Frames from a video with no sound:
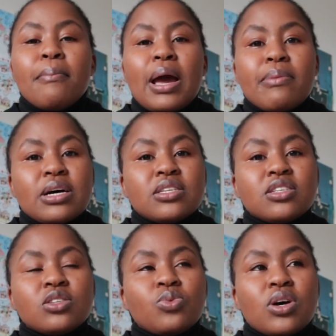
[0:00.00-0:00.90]
My
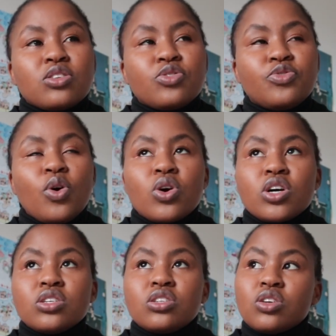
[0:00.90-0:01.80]
master's was
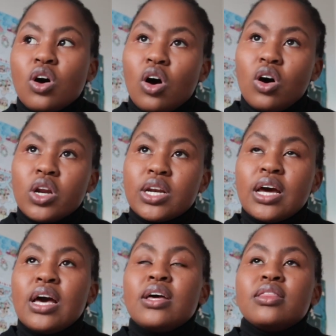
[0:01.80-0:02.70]
focused
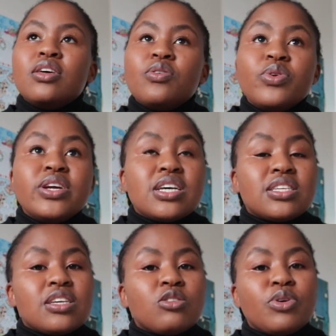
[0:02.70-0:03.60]
on the
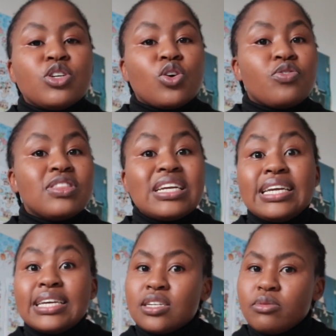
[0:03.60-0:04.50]
reassessment of
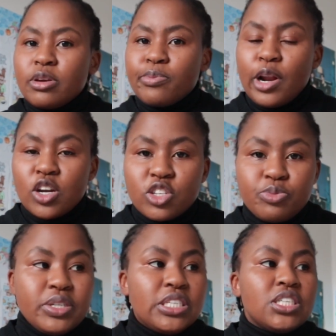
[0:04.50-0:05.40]
three endemic plant
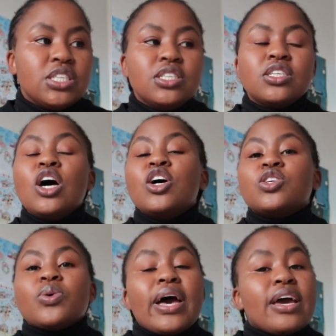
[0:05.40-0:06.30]
species.
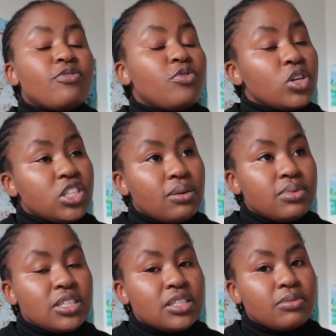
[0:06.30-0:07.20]
So I had four
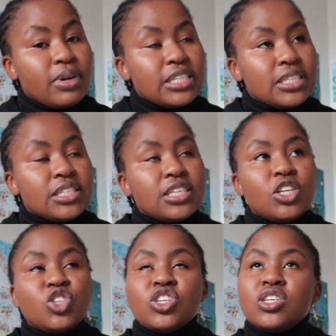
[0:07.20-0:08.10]
chapters in my
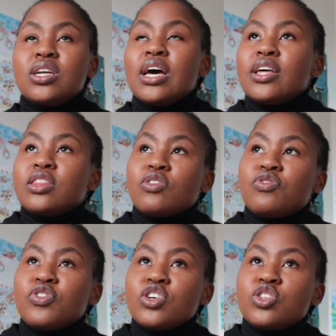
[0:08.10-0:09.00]
dissertation. The
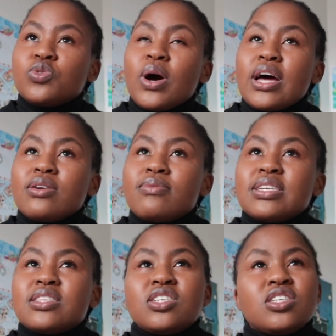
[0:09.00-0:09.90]
first one
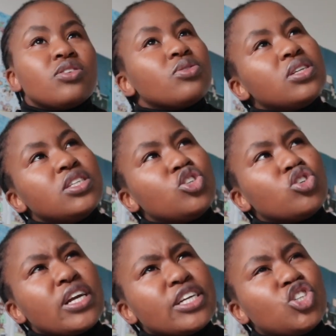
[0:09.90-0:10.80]
was the general
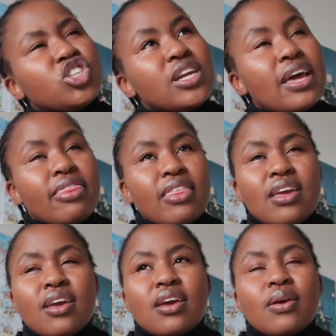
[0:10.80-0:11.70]
introduction, I
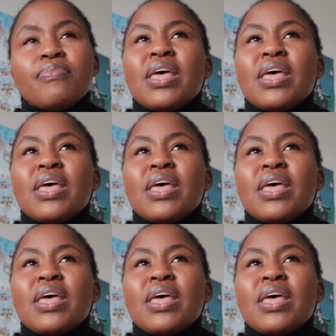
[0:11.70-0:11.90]
think.